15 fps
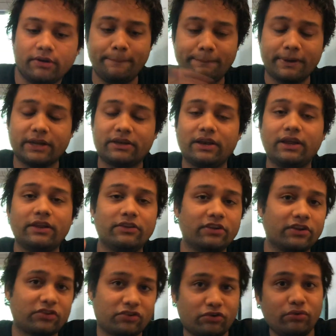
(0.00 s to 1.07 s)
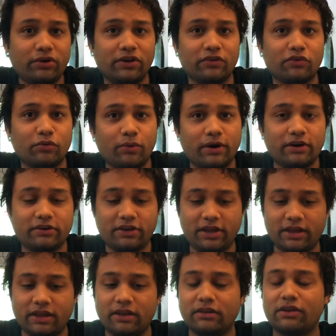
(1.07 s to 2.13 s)
but the students who are
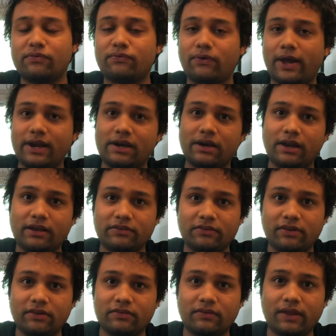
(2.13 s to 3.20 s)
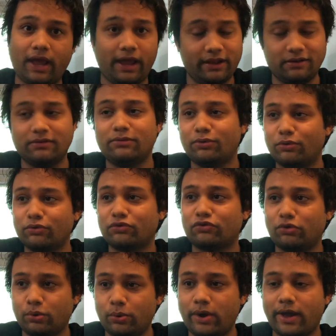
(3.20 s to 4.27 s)
taking their flight classes and those
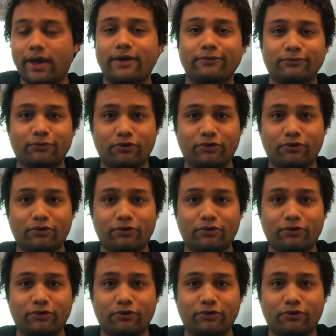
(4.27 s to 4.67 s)
who have